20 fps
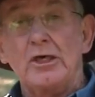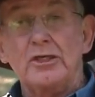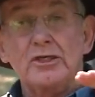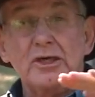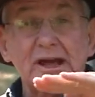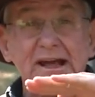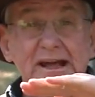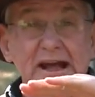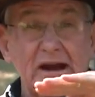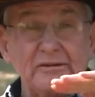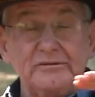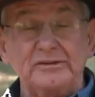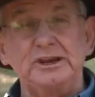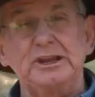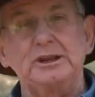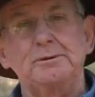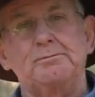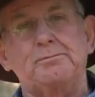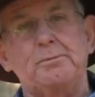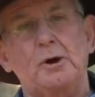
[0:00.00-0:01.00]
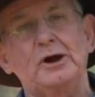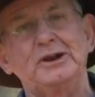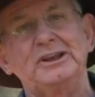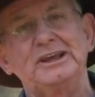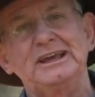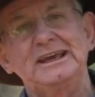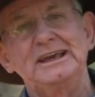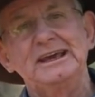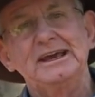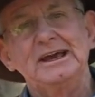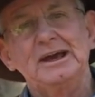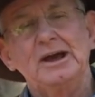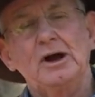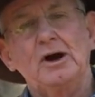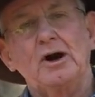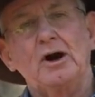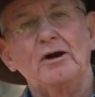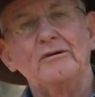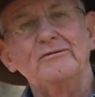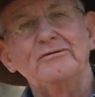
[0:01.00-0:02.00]
the governing body
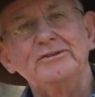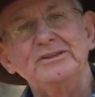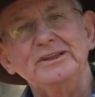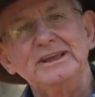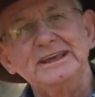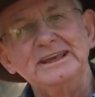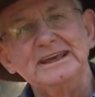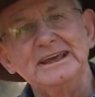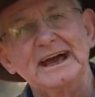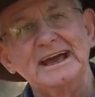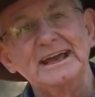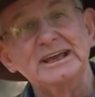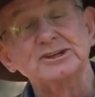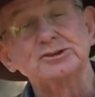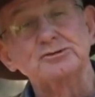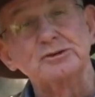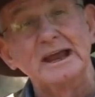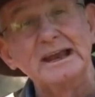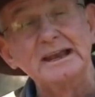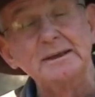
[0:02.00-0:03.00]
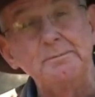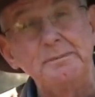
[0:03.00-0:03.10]
of the uh, Israeli